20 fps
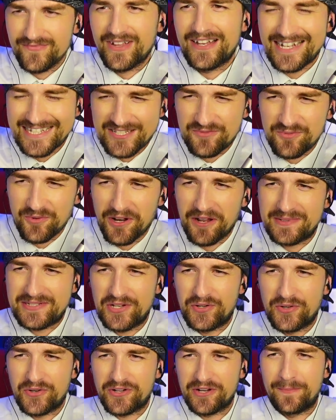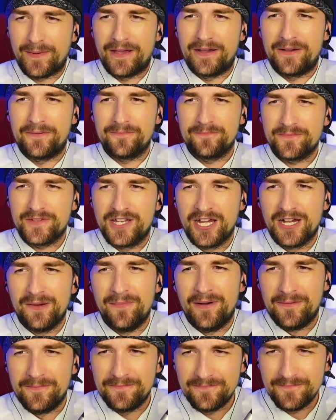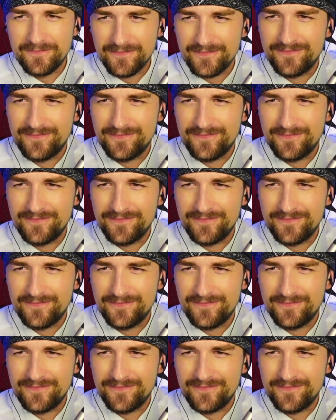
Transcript: That's what I'm talking about. Come on.